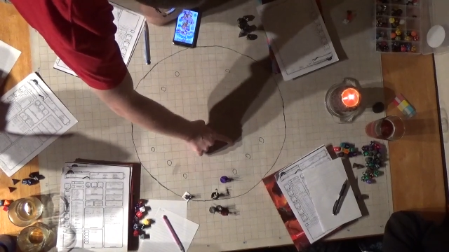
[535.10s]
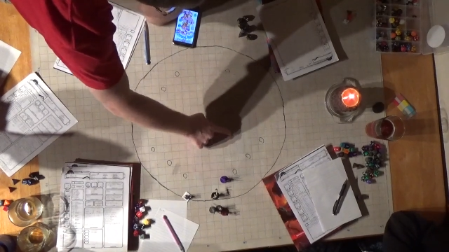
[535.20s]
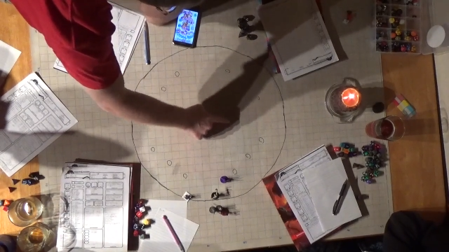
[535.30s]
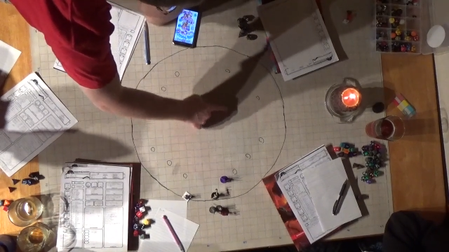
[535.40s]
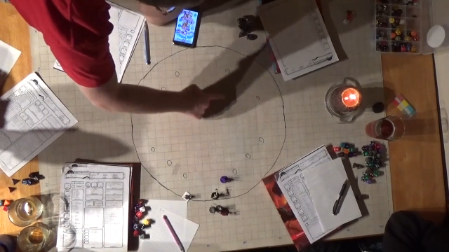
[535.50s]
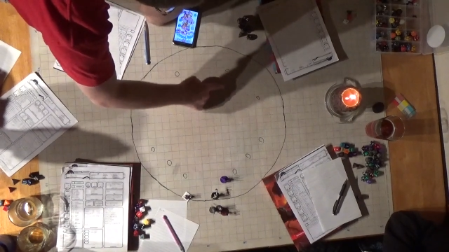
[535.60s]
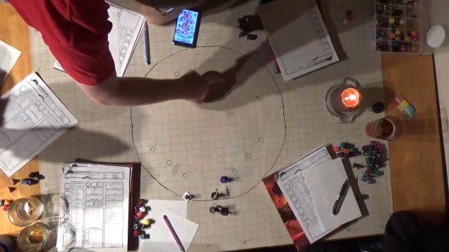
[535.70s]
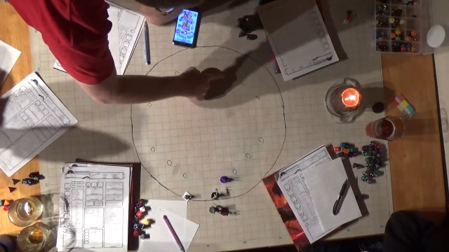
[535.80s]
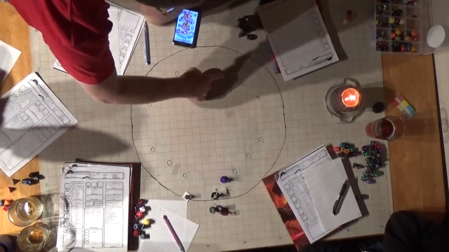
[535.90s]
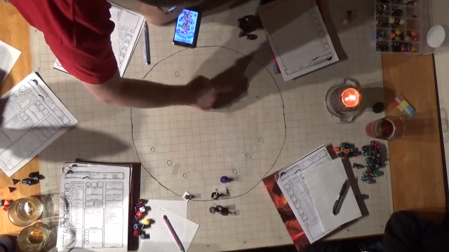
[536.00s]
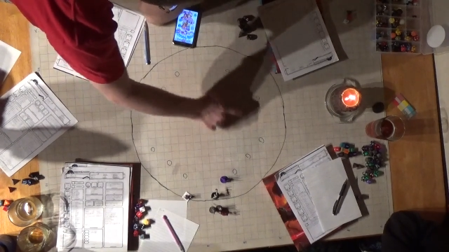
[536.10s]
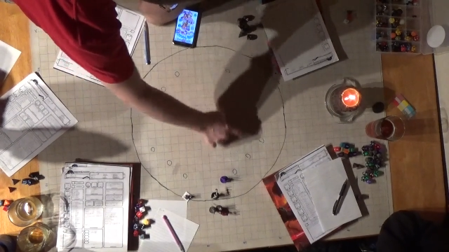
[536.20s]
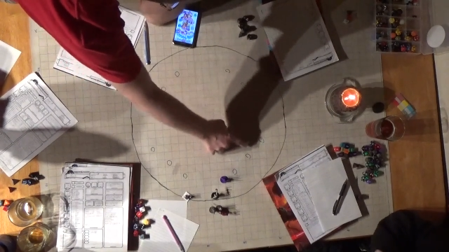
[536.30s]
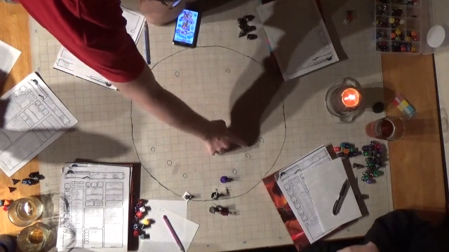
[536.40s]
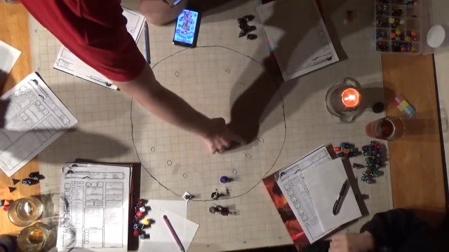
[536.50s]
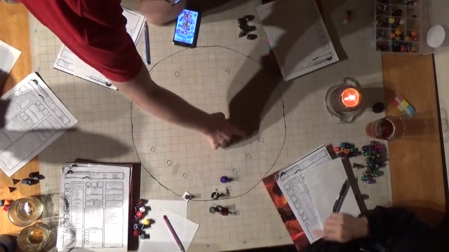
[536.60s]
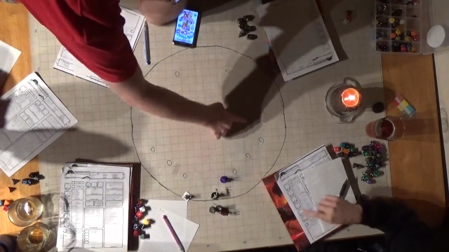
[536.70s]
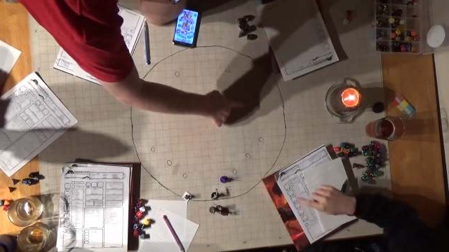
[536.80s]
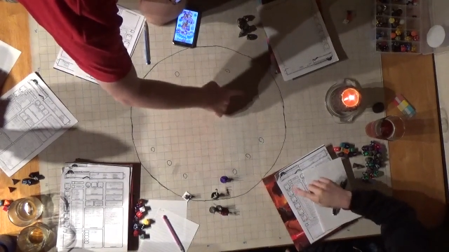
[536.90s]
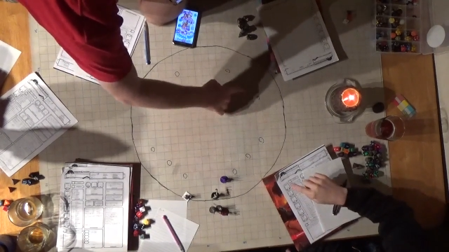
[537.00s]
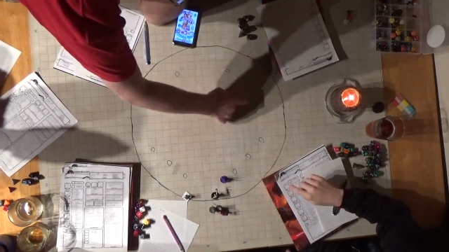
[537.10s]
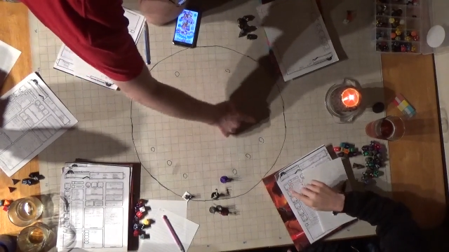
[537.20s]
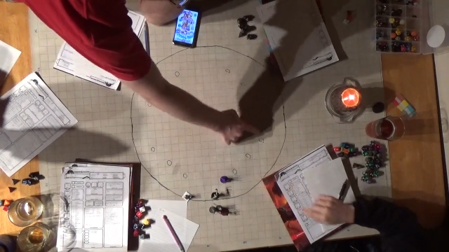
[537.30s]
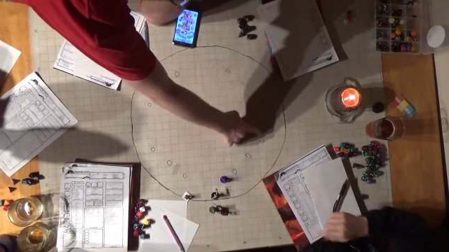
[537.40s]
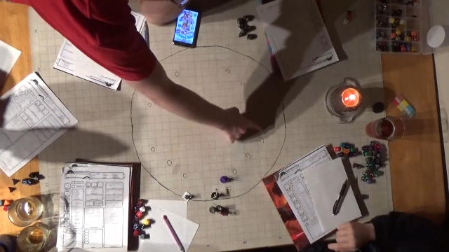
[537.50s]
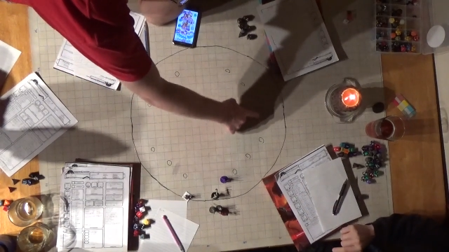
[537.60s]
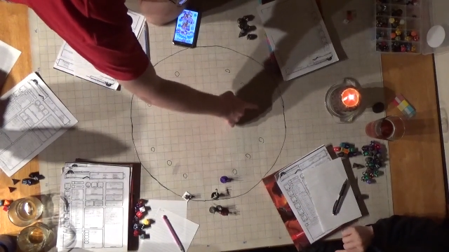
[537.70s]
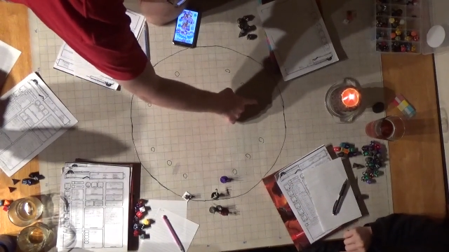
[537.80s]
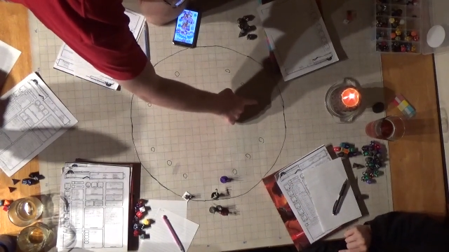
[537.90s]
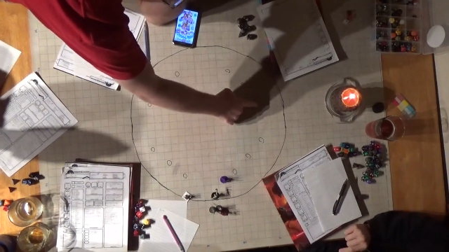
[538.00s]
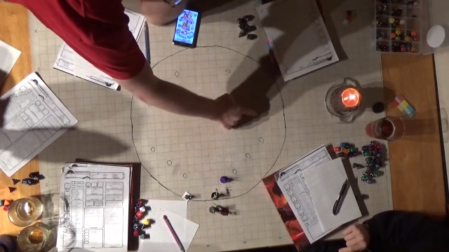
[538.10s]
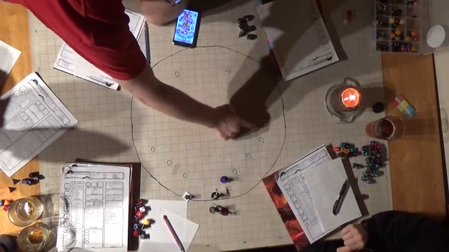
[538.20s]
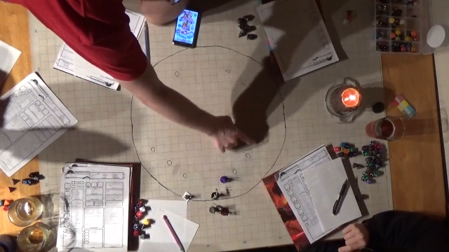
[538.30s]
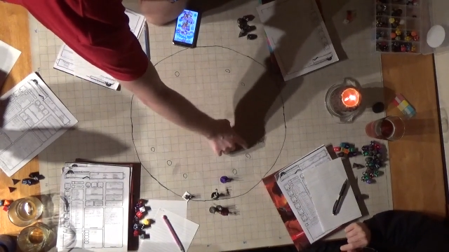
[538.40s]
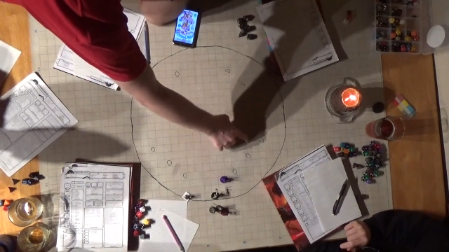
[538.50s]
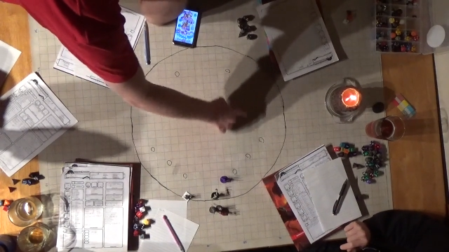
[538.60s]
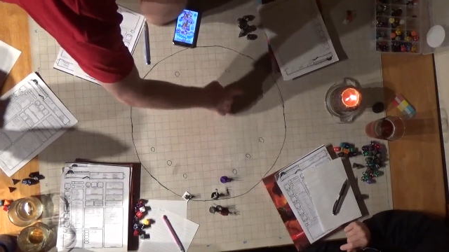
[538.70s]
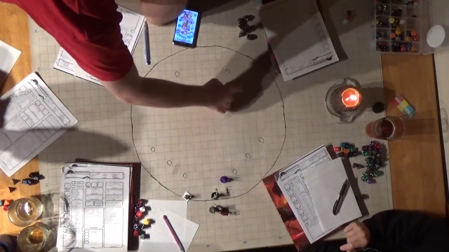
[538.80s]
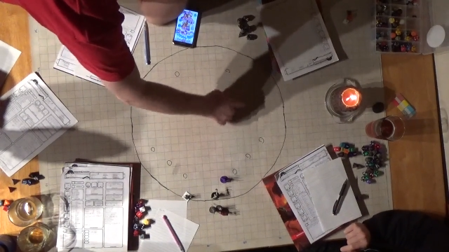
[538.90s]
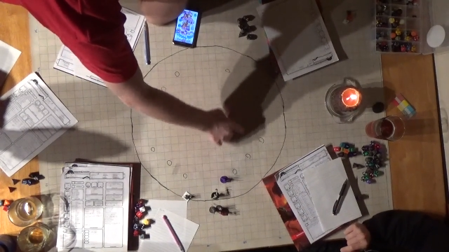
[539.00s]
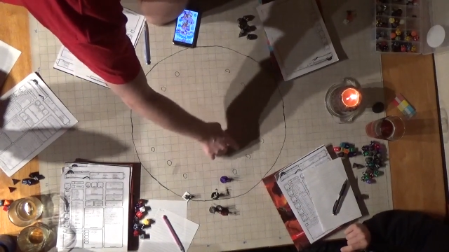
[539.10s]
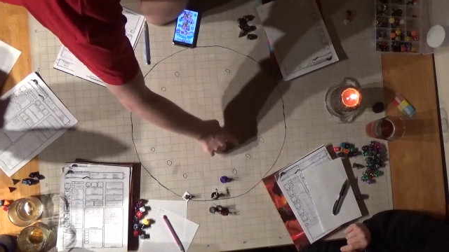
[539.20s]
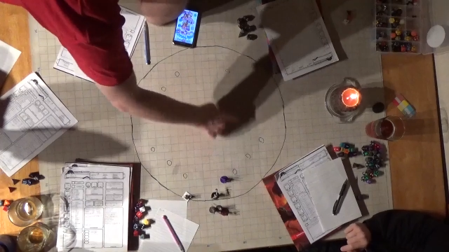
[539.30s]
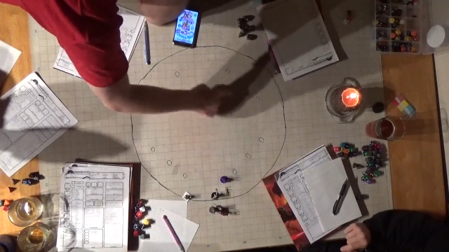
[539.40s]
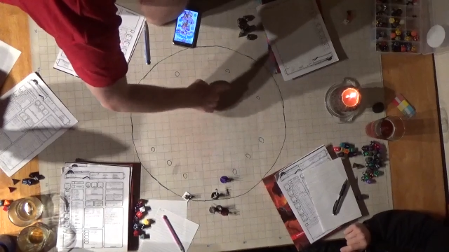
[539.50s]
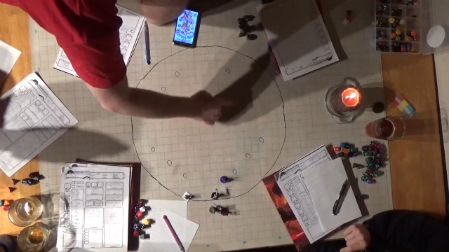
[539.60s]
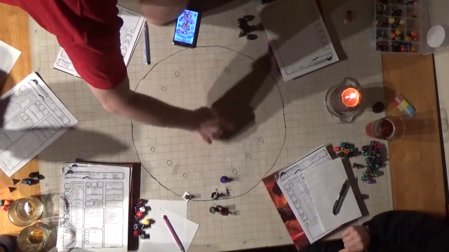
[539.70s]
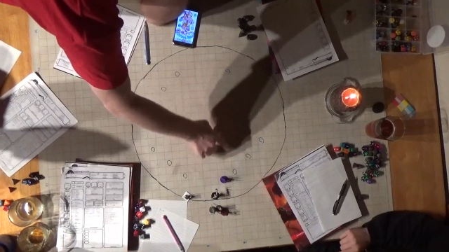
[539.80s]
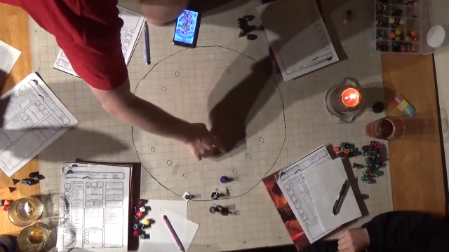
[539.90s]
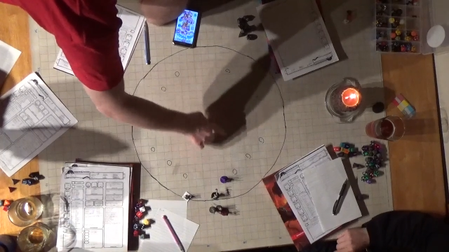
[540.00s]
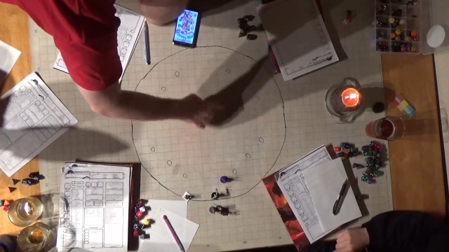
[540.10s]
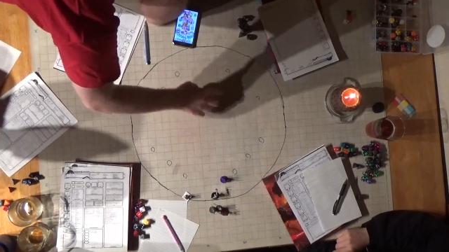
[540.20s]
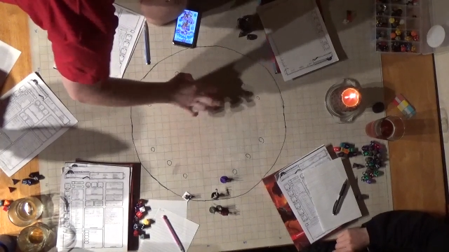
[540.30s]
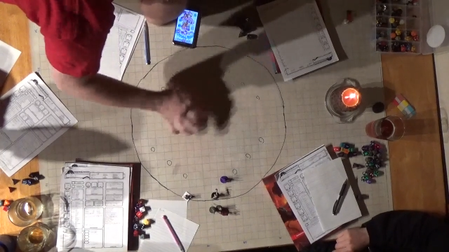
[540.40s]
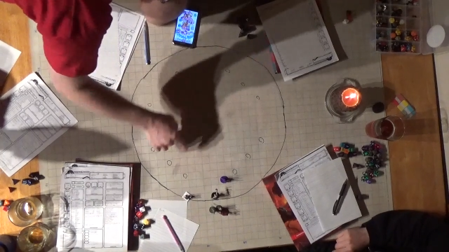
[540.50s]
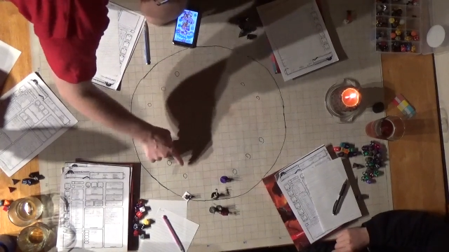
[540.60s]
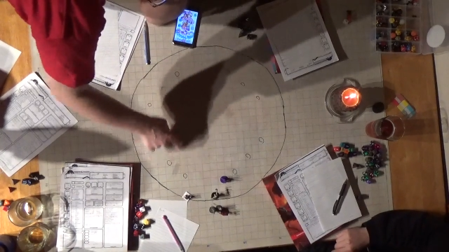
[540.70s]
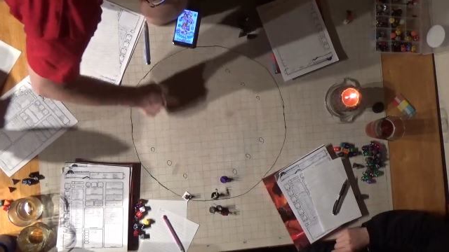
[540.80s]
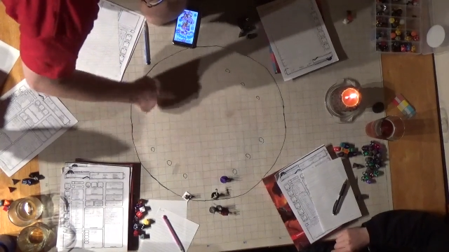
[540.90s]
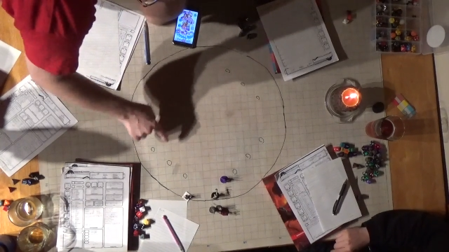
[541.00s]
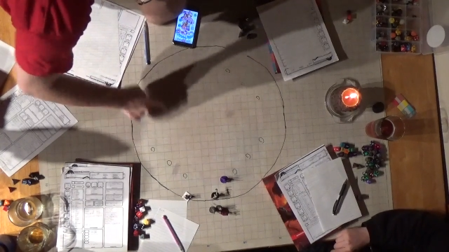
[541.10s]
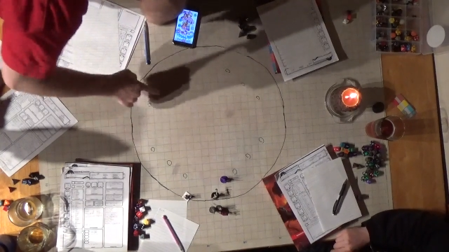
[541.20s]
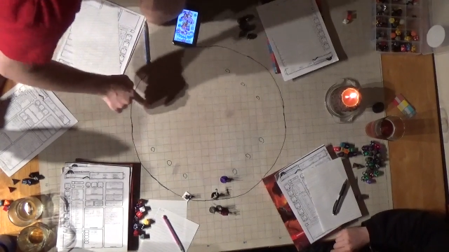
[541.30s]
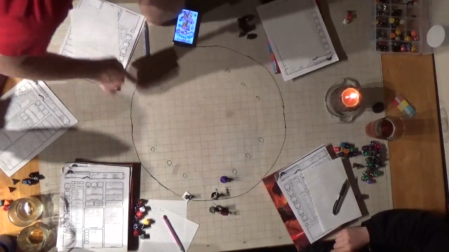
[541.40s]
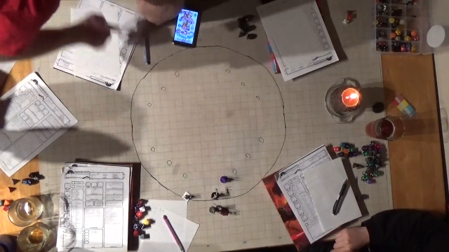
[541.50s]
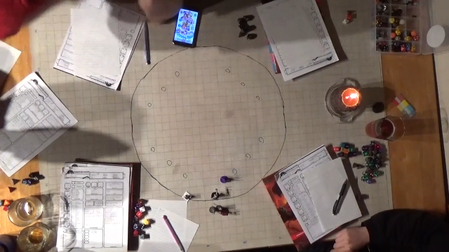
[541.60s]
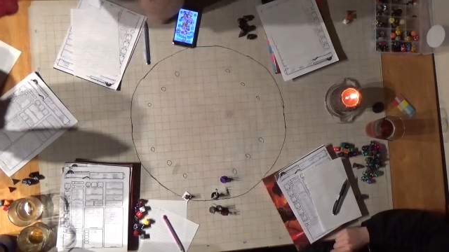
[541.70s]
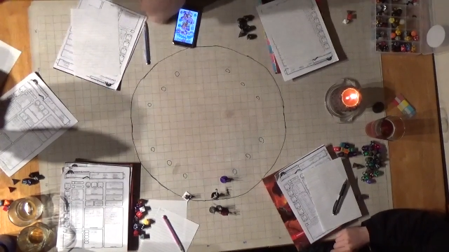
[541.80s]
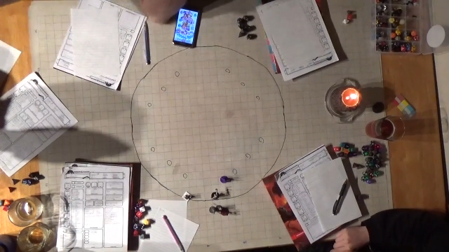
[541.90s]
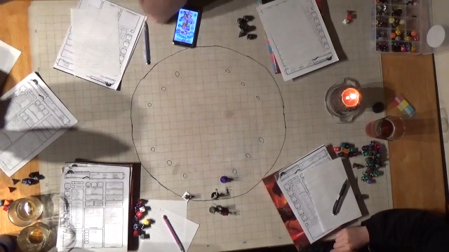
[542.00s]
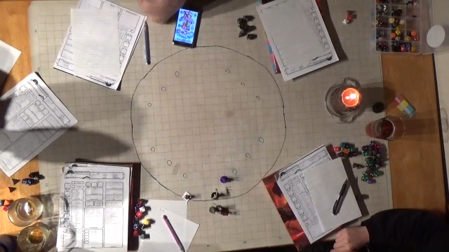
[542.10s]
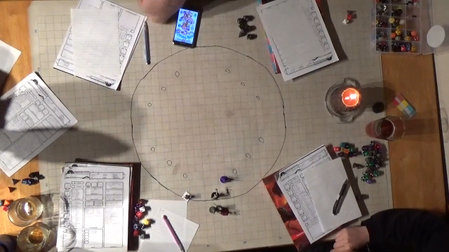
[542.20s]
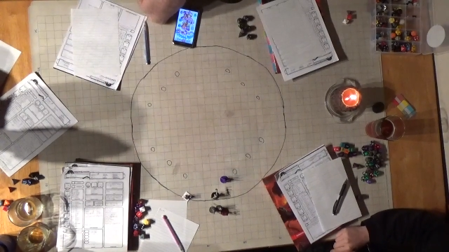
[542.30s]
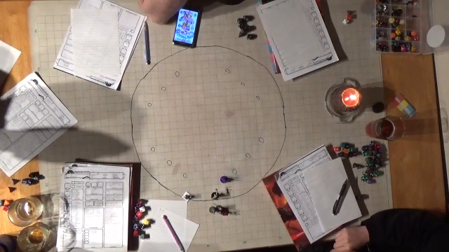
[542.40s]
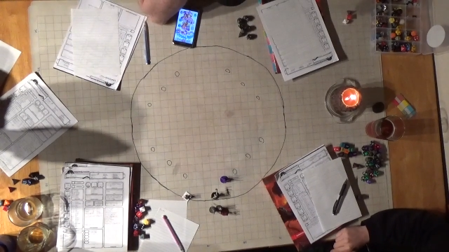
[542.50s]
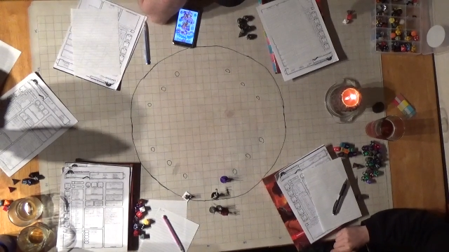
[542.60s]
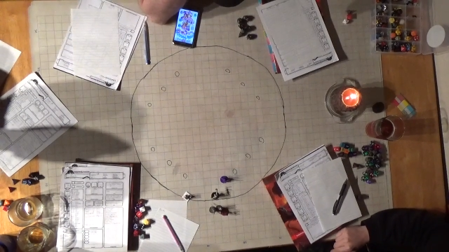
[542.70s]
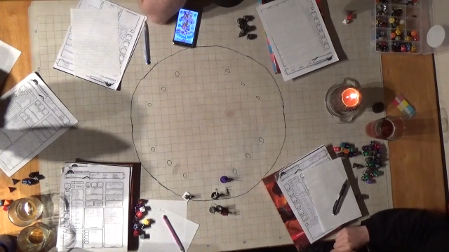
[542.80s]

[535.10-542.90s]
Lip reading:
Nobody's mouth can be seen.